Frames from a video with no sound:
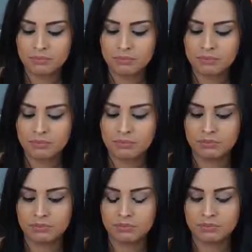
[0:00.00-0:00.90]

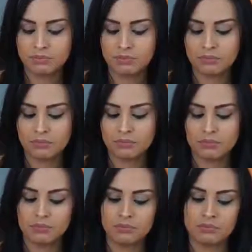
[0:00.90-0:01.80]

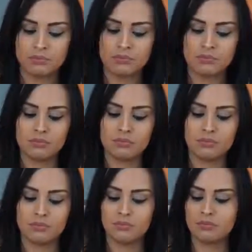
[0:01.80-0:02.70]

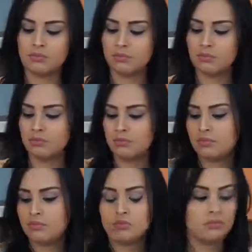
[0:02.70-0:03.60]

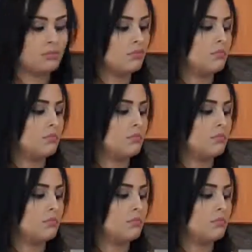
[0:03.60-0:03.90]
(silence)